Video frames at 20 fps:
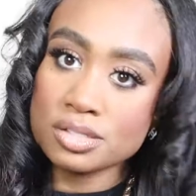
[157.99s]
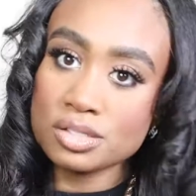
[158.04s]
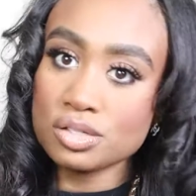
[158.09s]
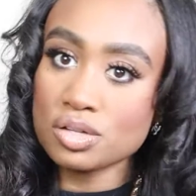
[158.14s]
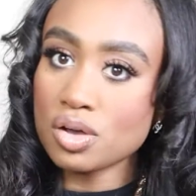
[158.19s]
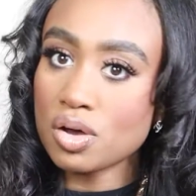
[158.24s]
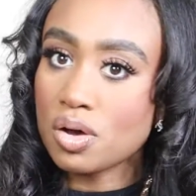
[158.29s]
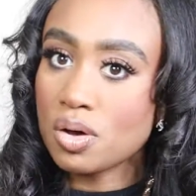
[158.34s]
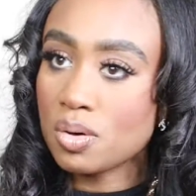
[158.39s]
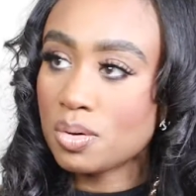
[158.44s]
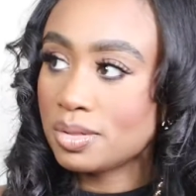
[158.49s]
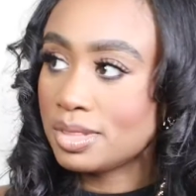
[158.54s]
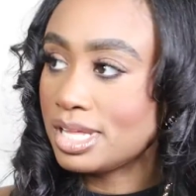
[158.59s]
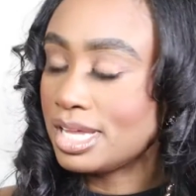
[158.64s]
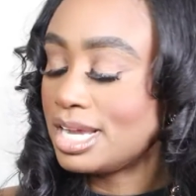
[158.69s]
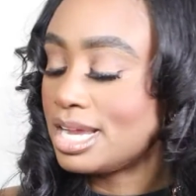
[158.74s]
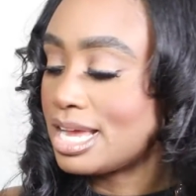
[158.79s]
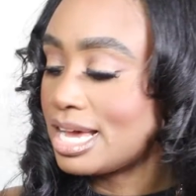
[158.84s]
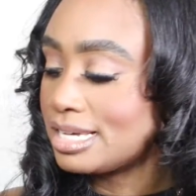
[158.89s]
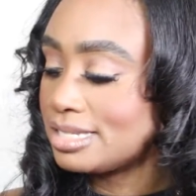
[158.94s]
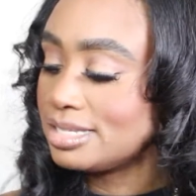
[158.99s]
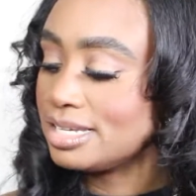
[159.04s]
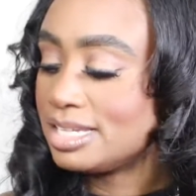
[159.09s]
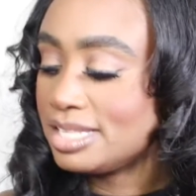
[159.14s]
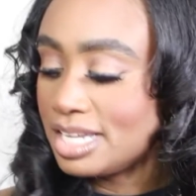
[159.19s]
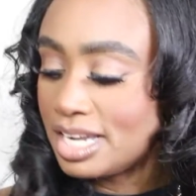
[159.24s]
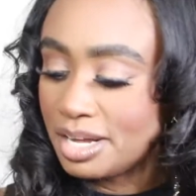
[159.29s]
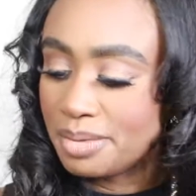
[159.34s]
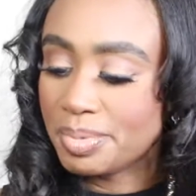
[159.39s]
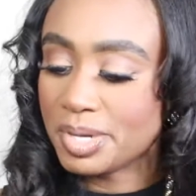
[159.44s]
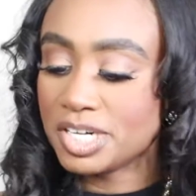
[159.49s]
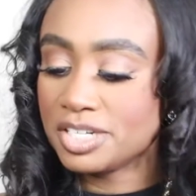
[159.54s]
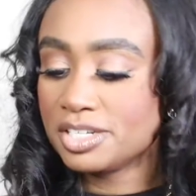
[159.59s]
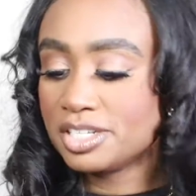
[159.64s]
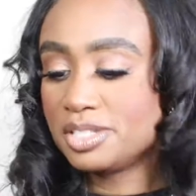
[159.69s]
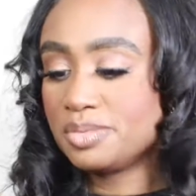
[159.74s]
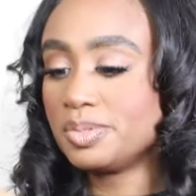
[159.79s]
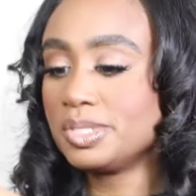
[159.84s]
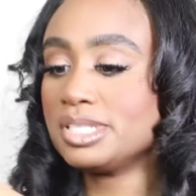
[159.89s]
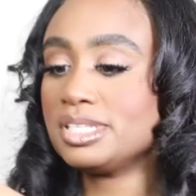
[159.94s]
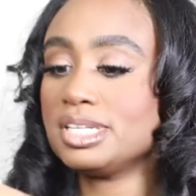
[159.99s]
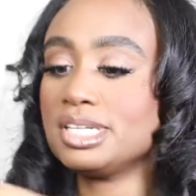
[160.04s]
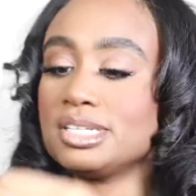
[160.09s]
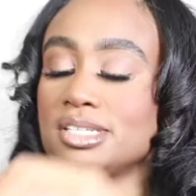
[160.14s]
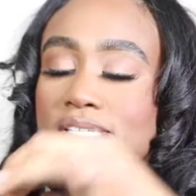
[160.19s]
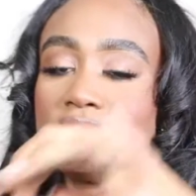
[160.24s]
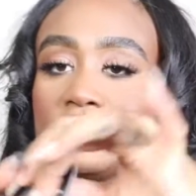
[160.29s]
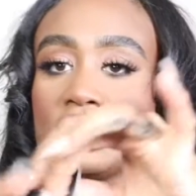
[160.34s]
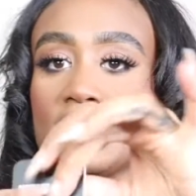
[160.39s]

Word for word: So the next thing that I purchased was this